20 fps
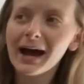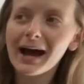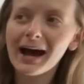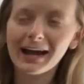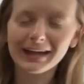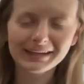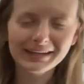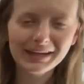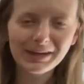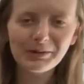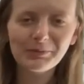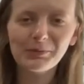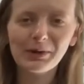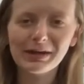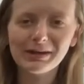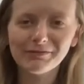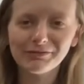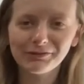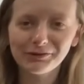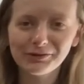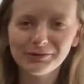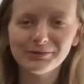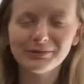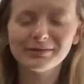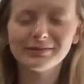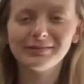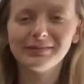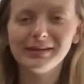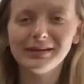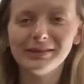I can't wait for you to
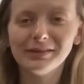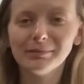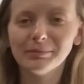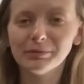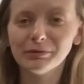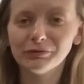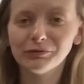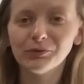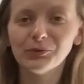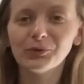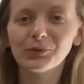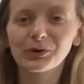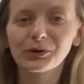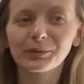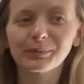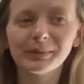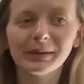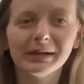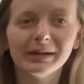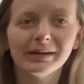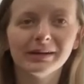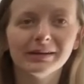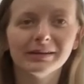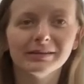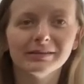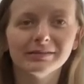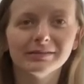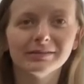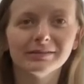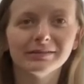see the before
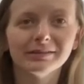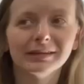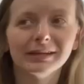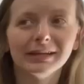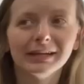because